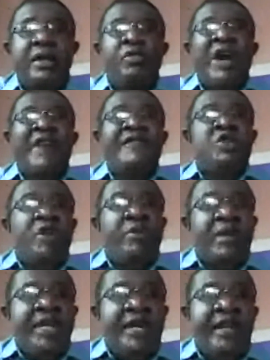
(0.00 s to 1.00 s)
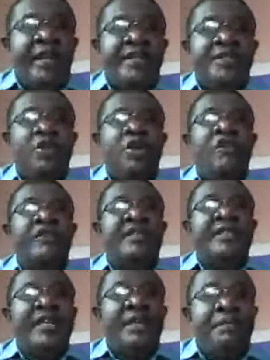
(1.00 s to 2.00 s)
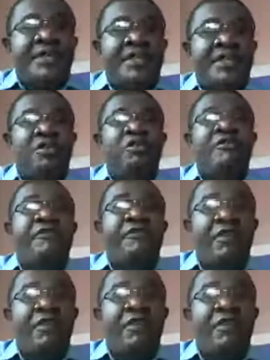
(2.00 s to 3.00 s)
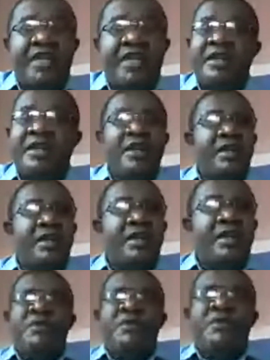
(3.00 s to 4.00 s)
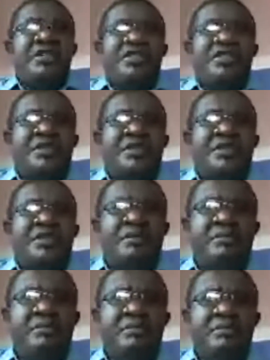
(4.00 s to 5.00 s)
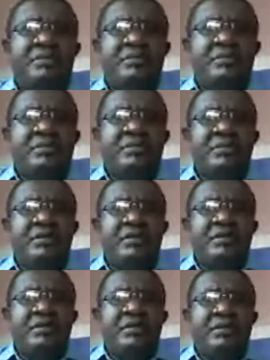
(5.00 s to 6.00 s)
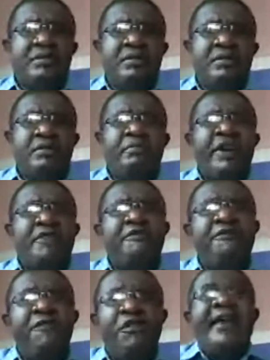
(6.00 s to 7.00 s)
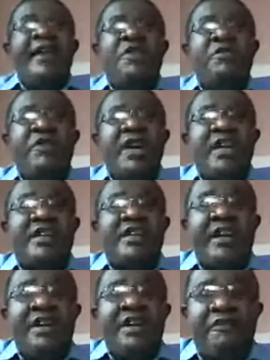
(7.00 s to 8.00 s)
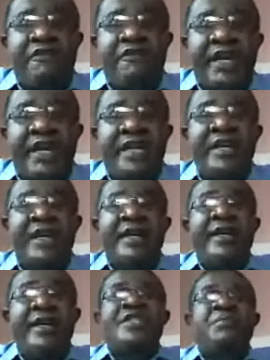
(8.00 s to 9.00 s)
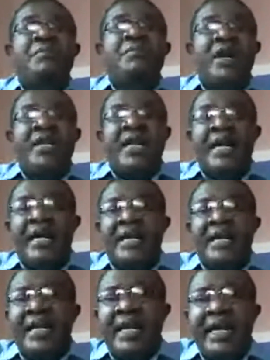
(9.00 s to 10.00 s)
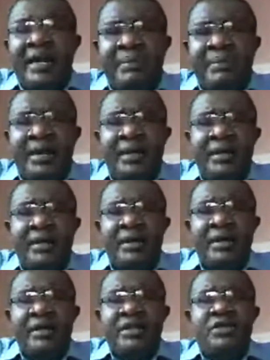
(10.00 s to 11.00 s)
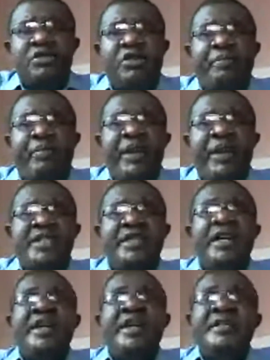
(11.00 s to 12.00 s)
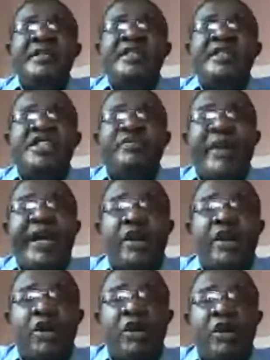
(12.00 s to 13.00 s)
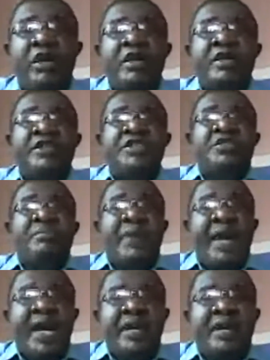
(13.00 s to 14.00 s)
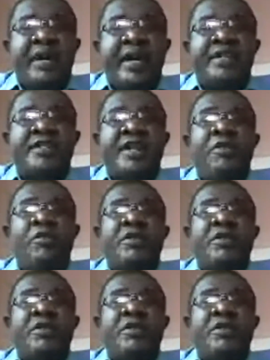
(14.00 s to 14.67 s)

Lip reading: or 3% or 4%, now we are in charge. But for now, the elite we are trying to fight is more than us in number. So please, this is my call, this is my cry, this I want